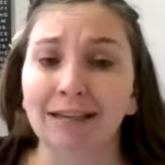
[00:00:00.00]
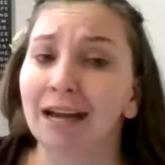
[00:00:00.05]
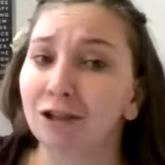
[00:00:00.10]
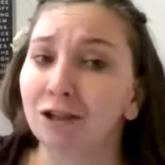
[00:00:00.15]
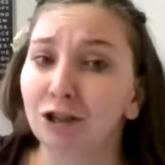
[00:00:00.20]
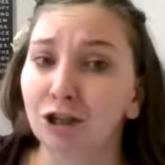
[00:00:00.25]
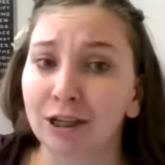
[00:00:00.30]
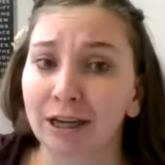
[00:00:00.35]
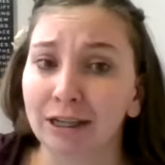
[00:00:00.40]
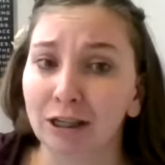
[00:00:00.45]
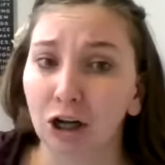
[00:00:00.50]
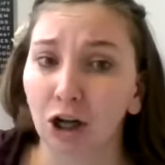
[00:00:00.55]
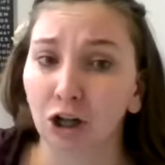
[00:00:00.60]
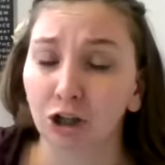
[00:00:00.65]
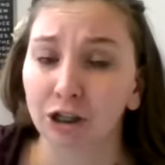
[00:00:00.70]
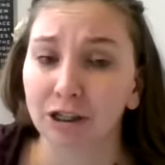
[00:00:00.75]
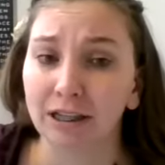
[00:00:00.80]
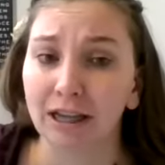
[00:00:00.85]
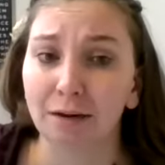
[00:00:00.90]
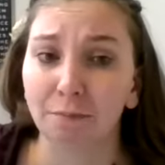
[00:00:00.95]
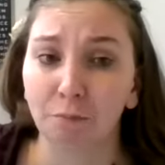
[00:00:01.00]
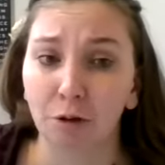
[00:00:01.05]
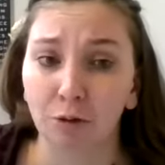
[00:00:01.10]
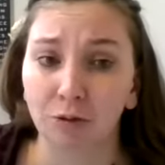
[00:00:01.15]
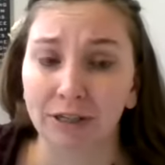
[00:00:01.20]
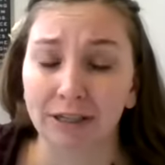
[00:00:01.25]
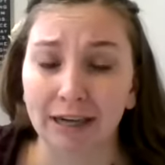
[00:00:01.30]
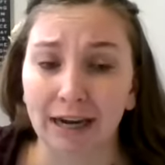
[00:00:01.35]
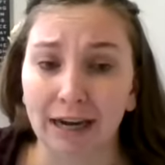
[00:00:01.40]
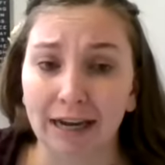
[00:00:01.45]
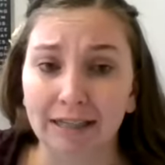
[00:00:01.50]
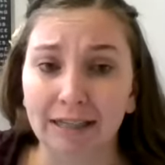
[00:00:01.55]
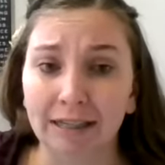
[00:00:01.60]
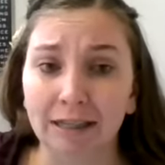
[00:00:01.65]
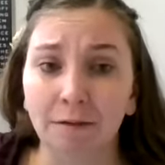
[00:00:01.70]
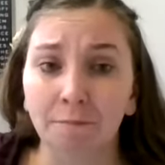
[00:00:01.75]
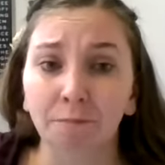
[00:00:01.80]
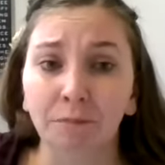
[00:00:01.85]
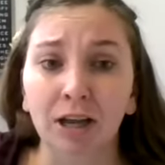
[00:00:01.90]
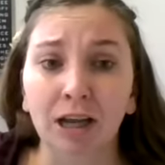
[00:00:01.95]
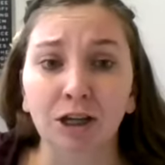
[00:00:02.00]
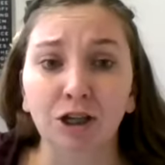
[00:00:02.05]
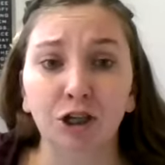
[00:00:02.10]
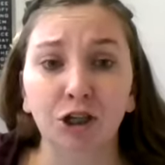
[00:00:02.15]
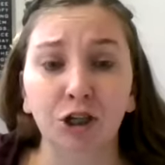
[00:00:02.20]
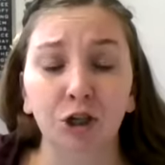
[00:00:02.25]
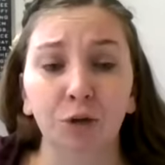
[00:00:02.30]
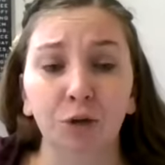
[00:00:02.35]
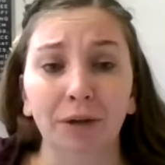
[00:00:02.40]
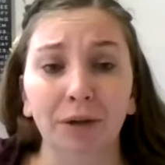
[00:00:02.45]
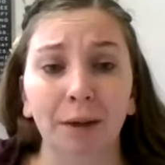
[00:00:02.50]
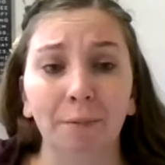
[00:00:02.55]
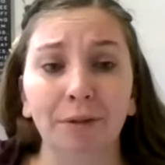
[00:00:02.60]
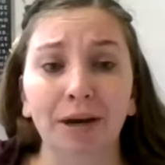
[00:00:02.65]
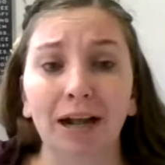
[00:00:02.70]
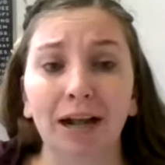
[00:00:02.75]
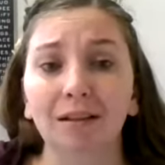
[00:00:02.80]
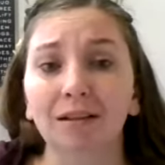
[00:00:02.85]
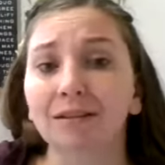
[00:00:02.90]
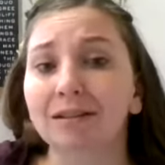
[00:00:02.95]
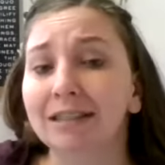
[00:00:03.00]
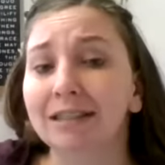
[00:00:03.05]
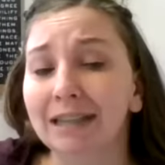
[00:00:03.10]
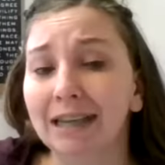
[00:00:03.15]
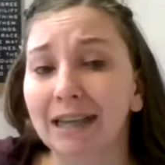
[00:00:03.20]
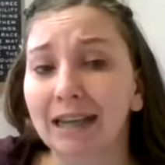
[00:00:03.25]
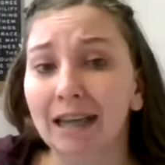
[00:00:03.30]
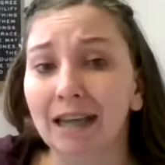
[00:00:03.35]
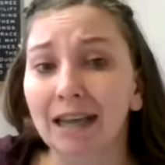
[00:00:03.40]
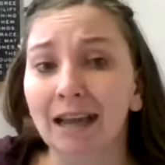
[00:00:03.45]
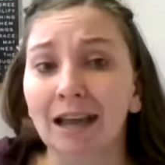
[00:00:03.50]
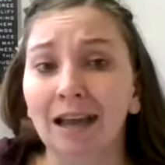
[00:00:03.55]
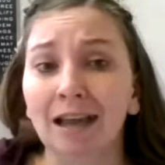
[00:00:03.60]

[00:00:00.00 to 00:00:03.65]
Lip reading: under $10 in most states. To become an LLC